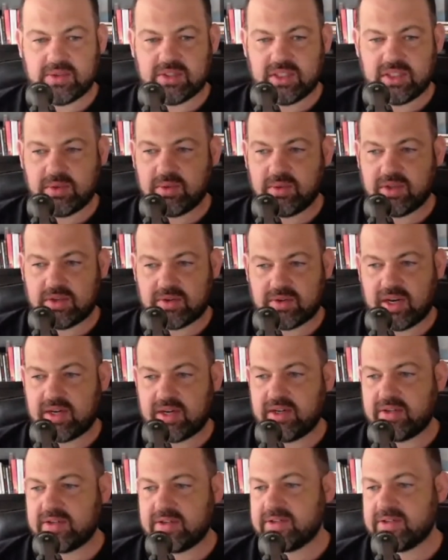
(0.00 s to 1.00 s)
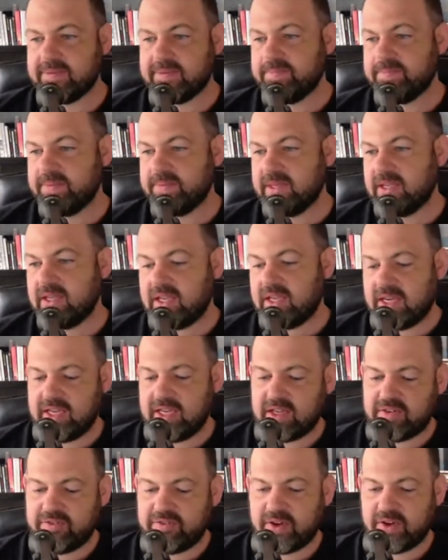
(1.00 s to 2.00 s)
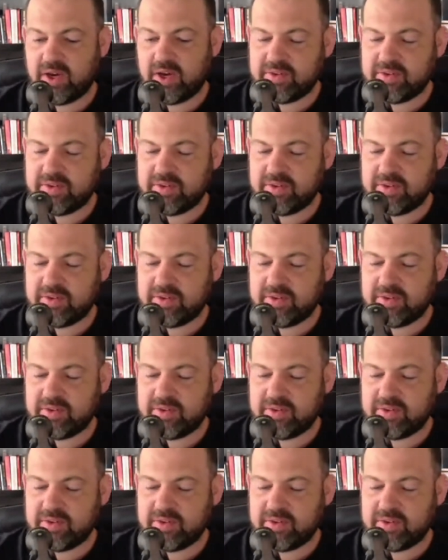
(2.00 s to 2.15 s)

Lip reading: to try to do a deal with the creditors. He